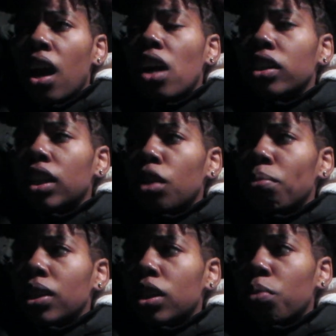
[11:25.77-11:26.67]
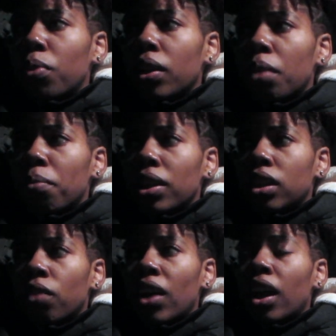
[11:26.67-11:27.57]
I was a little bit disappointed in
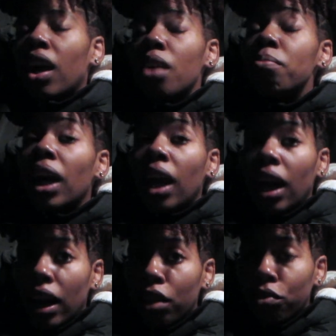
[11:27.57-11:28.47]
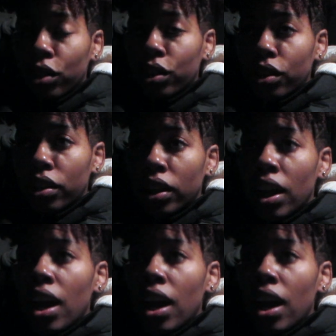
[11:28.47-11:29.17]
myself. I cut my cotton wrong.